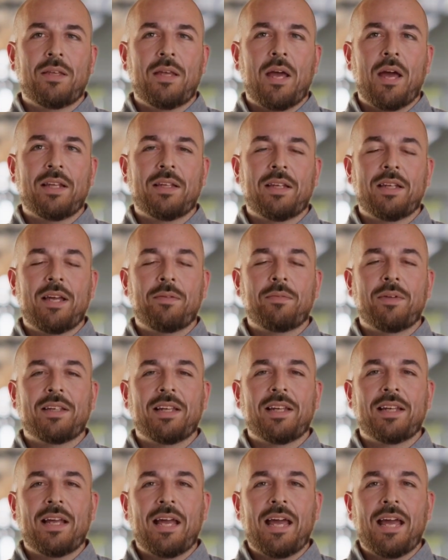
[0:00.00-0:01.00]

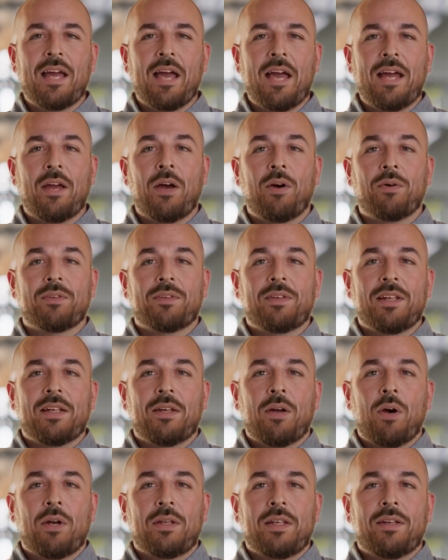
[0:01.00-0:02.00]
Unlimited AI
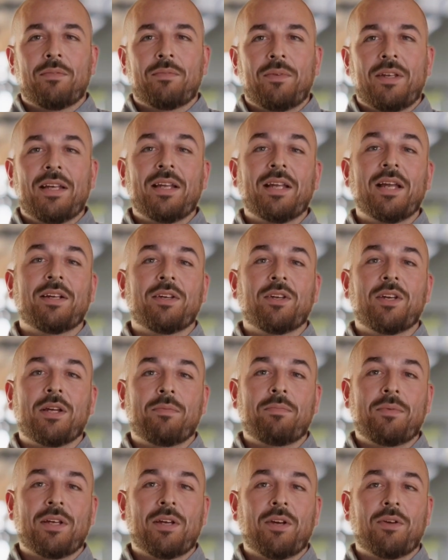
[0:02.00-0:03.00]
hosting on NVIDIA
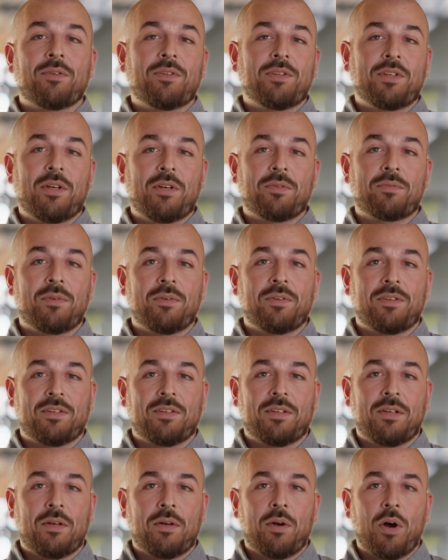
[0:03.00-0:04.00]
GPU
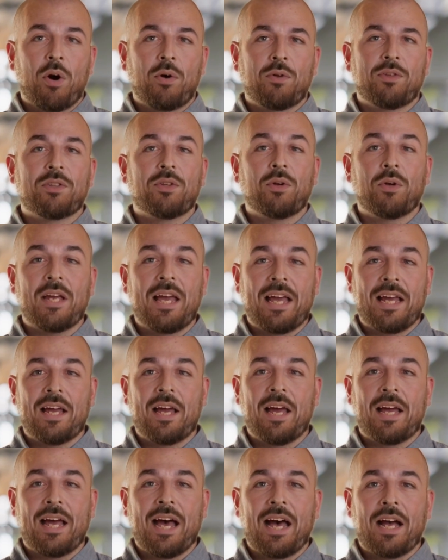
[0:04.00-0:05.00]
servers. Host your
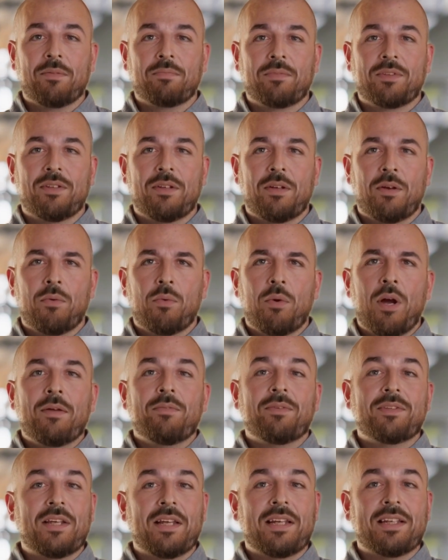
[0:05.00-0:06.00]
AI apps,
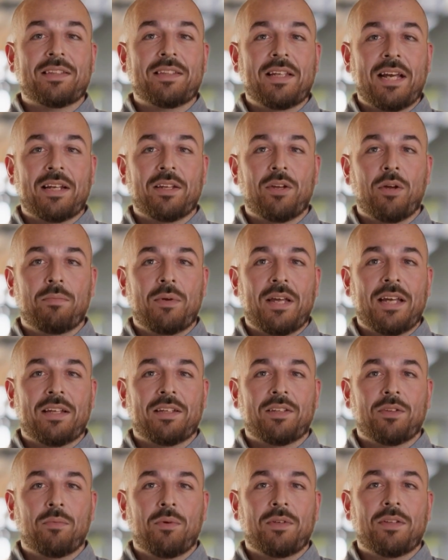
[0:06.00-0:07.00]
websites, and
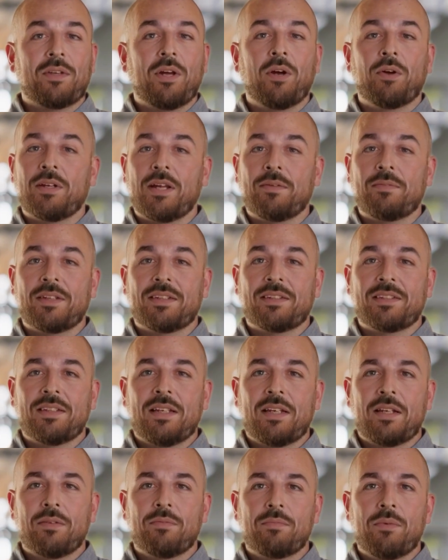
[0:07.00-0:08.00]
domains with no limits,
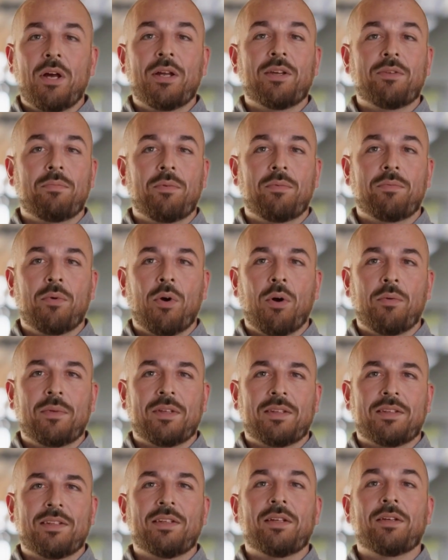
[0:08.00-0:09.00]
fast
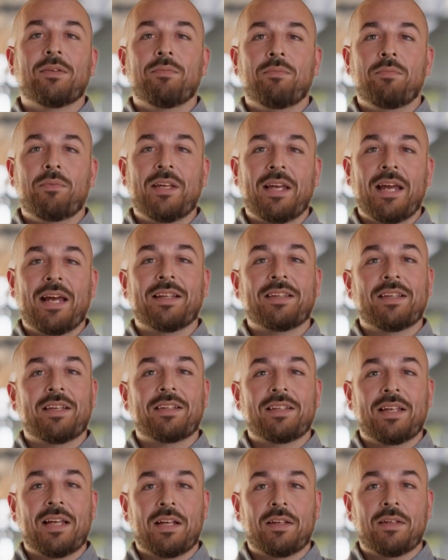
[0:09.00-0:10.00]
performance, free
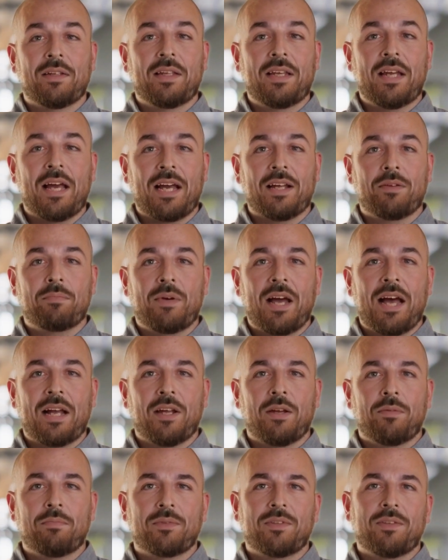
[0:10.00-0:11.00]
SSL, and
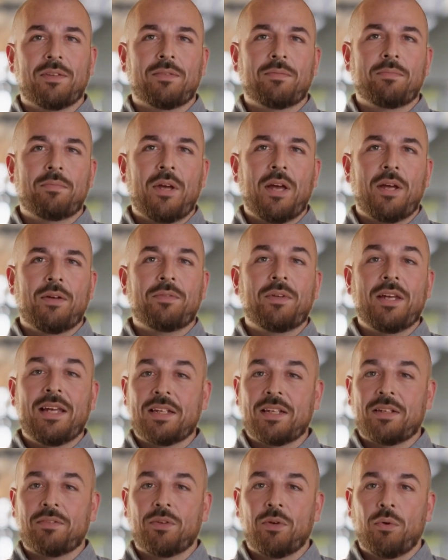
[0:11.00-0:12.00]
backups.
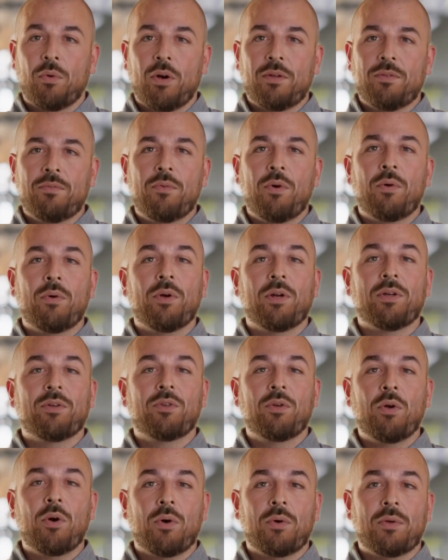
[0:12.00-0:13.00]
Perfect if you want full
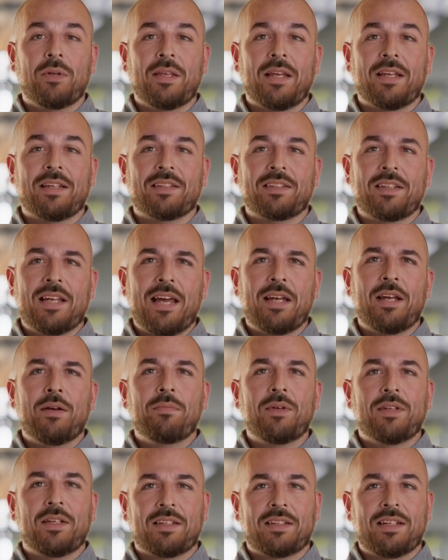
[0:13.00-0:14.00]
control and
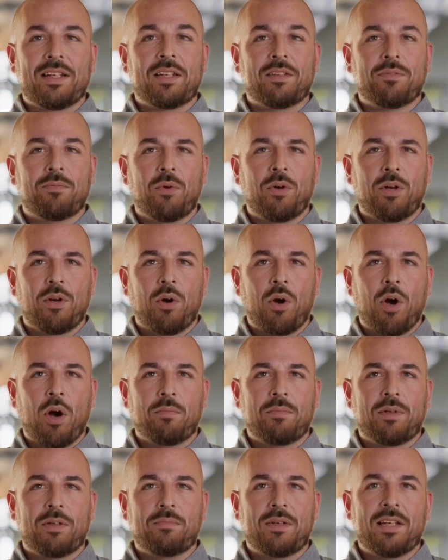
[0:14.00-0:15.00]
scalability for your
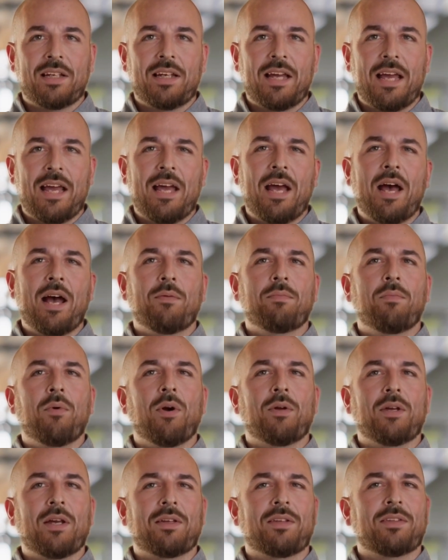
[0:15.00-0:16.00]
OmniMint AI
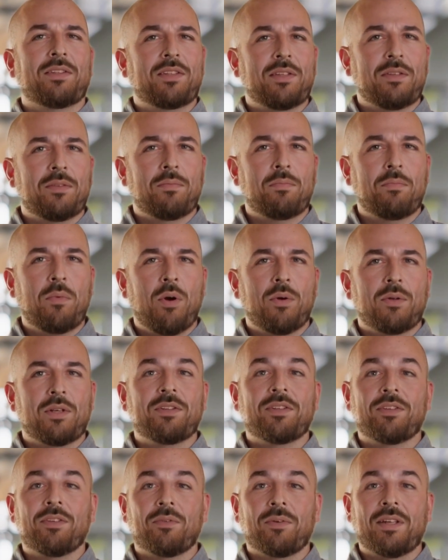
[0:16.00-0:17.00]
products.
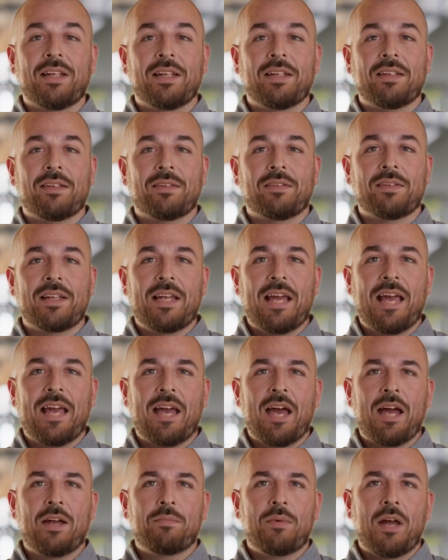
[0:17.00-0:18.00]
Bonus 3. The
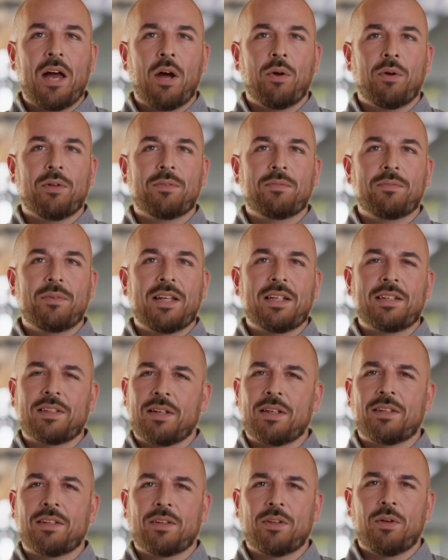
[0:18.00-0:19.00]
AI-powered
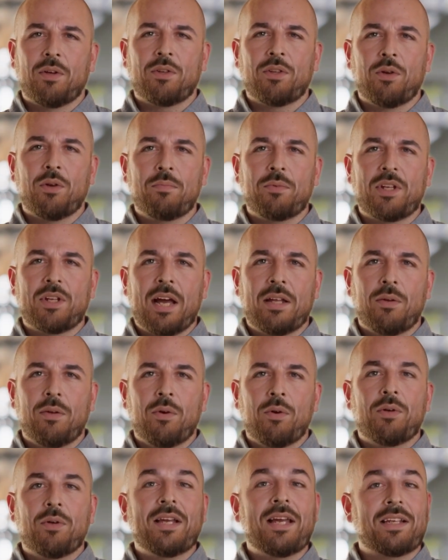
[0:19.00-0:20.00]
faceless YouTube channel
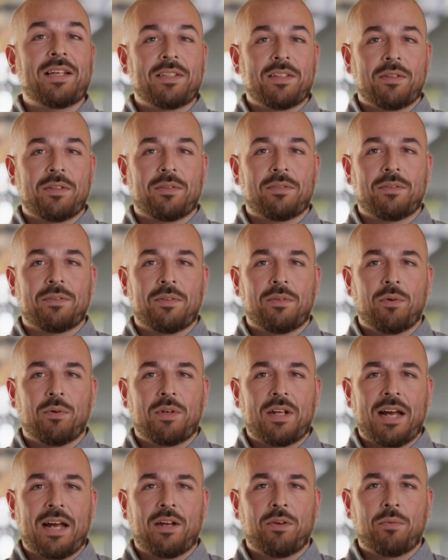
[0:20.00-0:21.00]
creator.
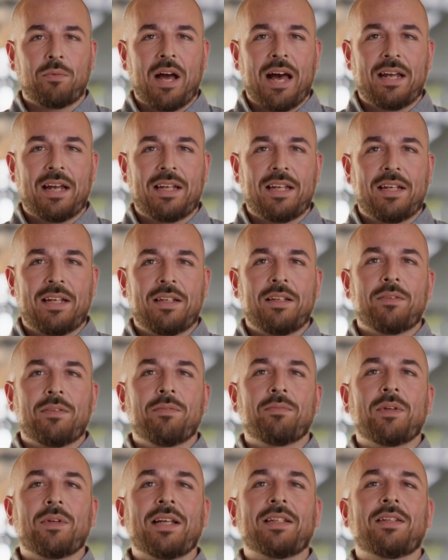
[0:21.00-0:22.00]
Create ranking,
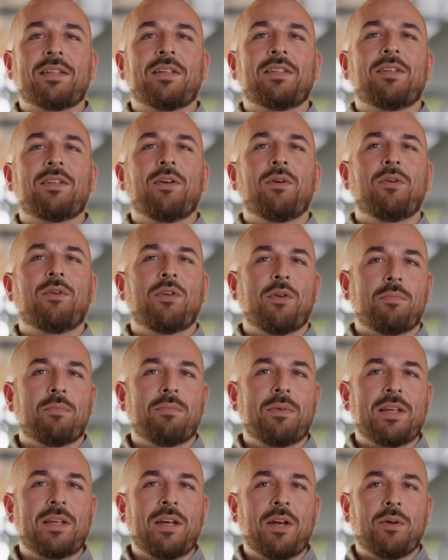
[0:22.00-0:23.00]
faceless YouTube
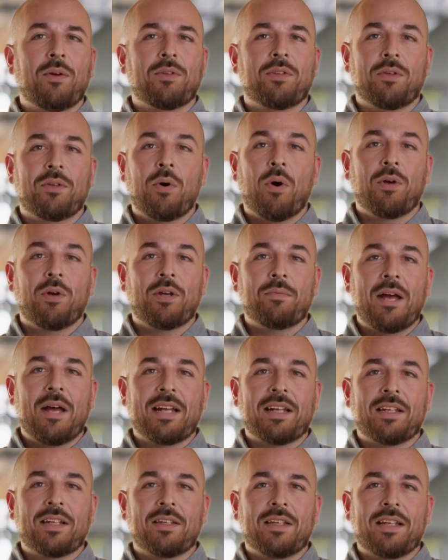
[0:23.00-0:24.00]
videos
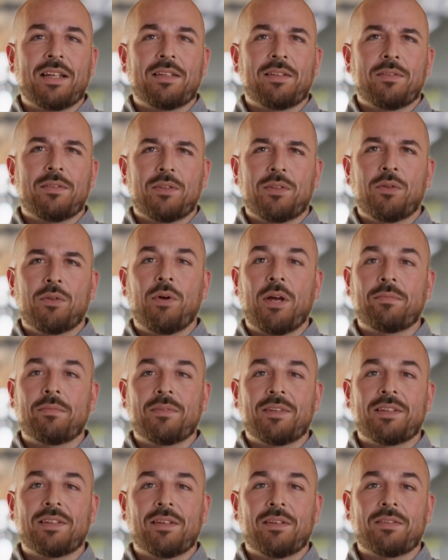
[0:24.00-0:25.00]
automatically.
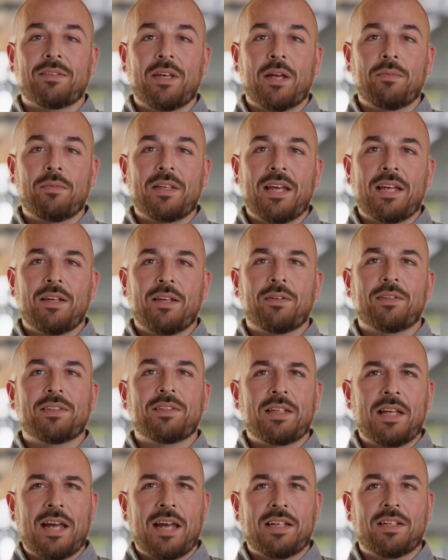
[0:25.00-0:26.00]
Scripts,
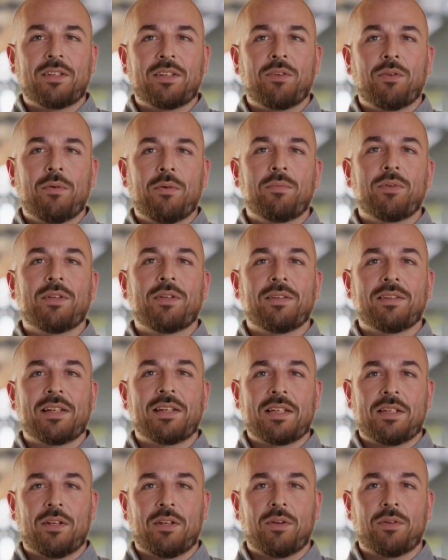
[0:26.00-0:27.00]
thumbnails, and descriptions
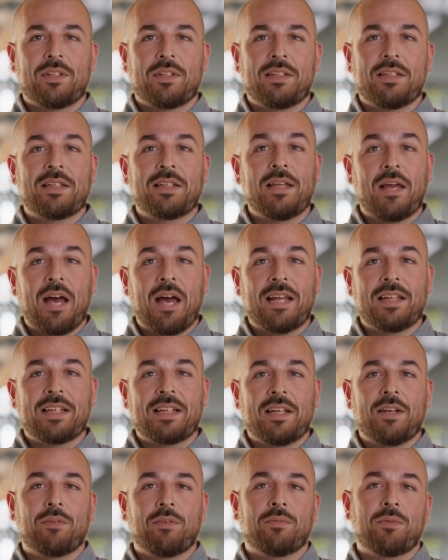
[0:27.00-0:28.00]
included.
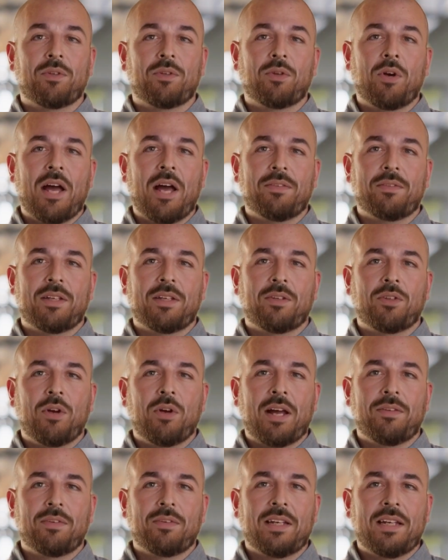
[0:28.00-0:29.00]
Ideal for driving
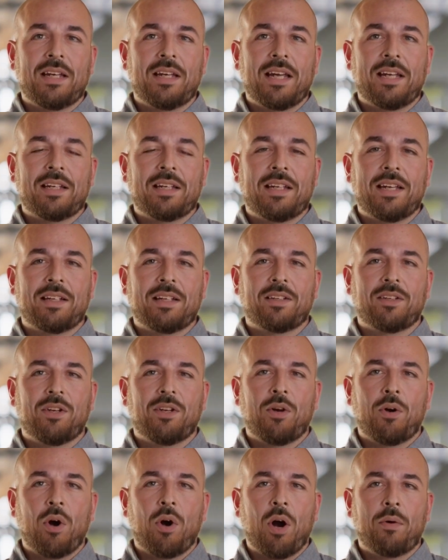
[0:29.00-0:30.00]
traffic and leads
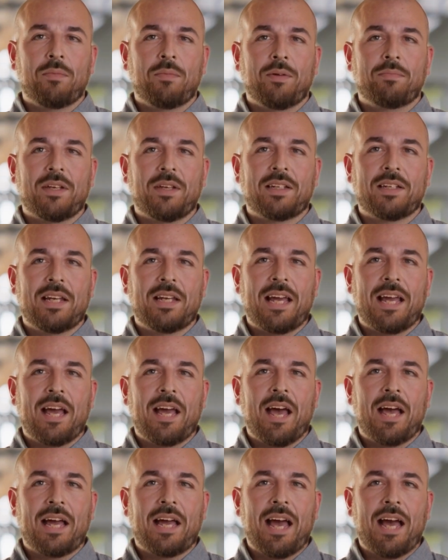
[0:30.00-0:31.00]
to your OmniMint
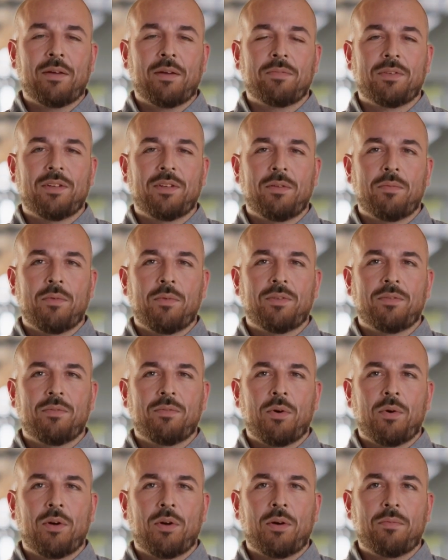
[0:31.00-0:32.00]
AI apps with
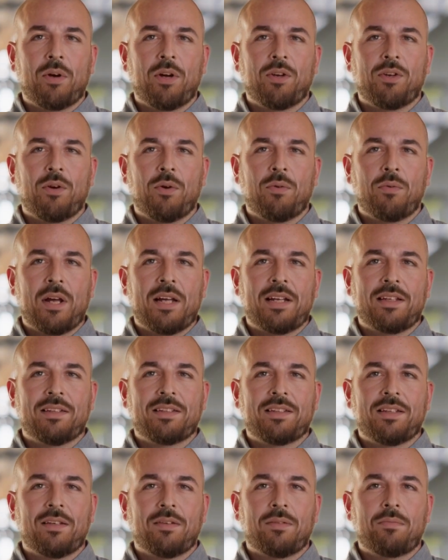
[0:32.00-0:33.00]
full commercial
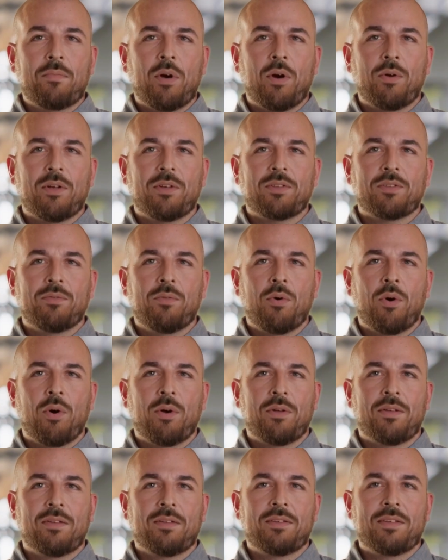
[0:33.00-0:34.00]
rights. Bonus
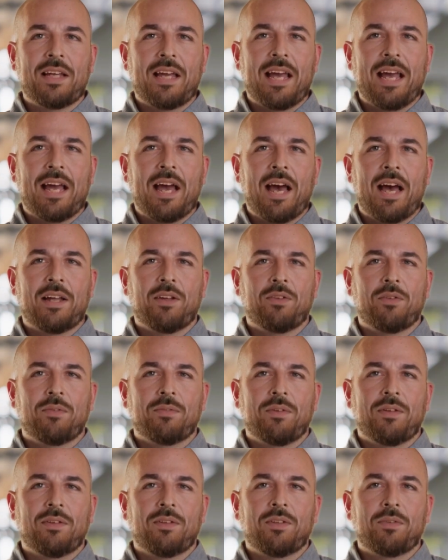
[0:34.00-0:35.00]
4. The
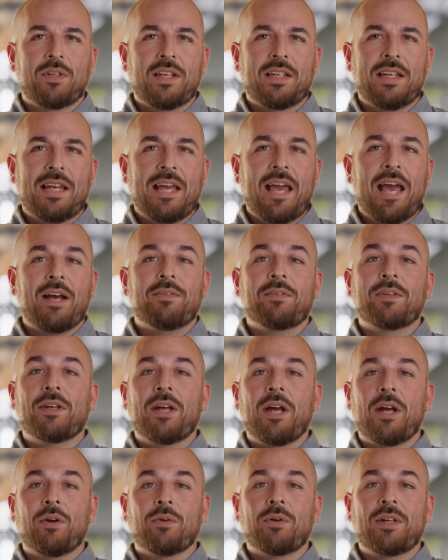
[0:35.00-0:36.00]
AI-driven 3D
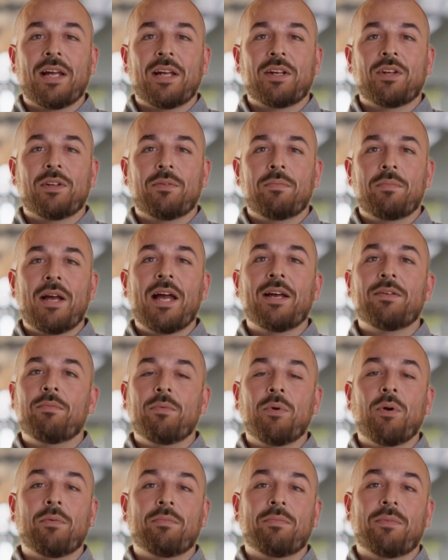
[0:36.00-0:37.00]
avatar creation
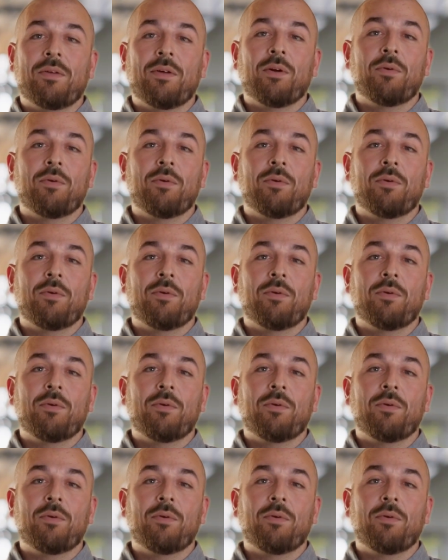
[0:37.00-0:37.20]
platform.